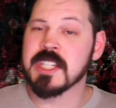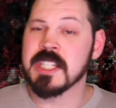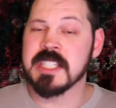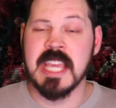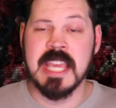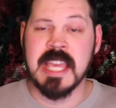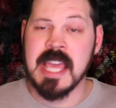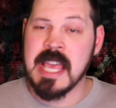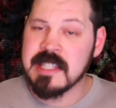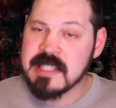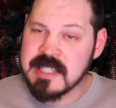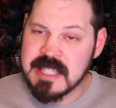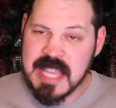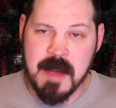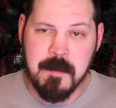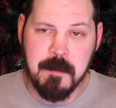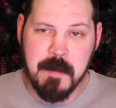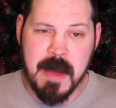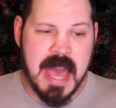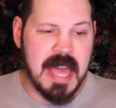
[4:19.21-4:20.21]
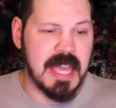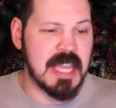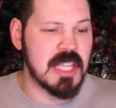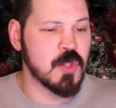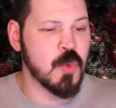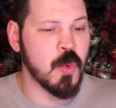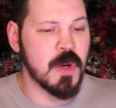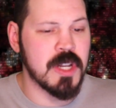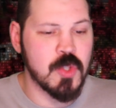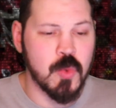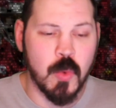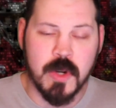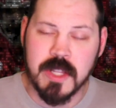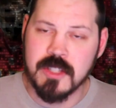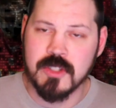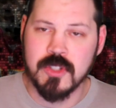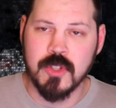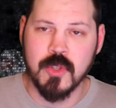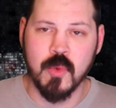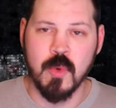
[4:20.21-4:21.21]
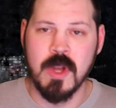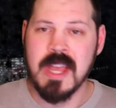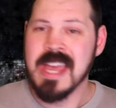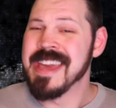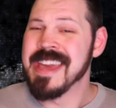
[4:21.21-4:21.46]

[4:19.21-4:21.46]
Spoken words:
could take a step back in 2022